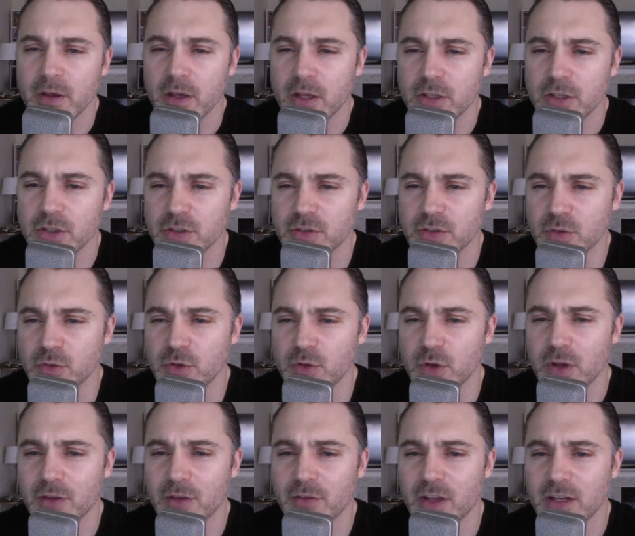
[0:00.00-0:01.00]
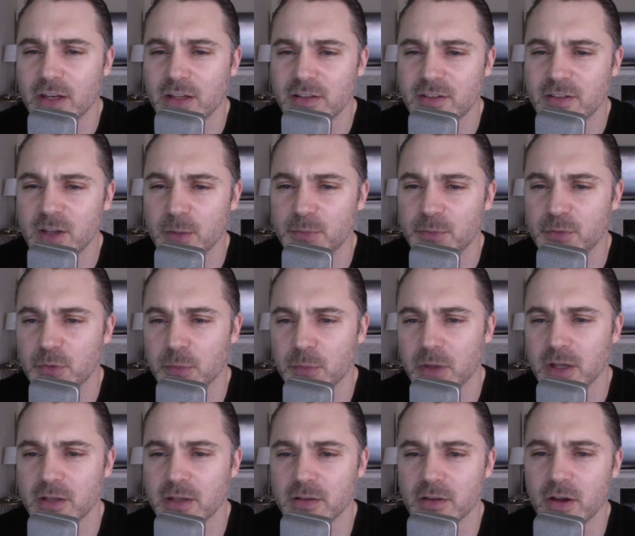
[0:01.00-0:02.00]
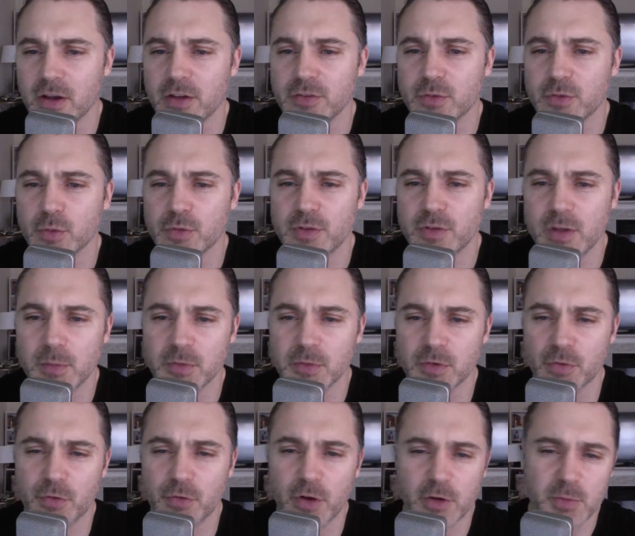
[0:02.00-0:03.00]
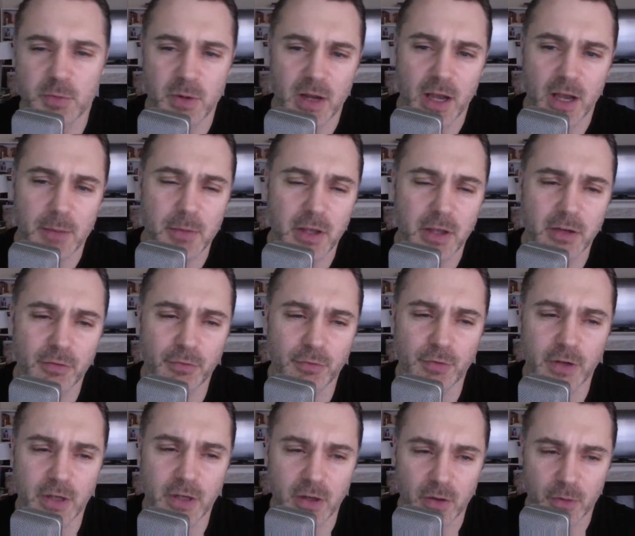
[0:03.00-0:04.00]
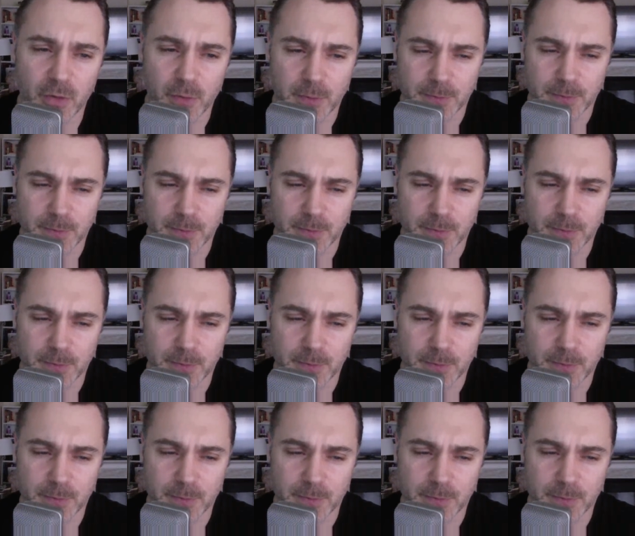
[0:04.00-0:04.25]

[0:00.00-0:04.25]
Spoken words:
Just do you have any tips for making the high school team as a freshman? I made a video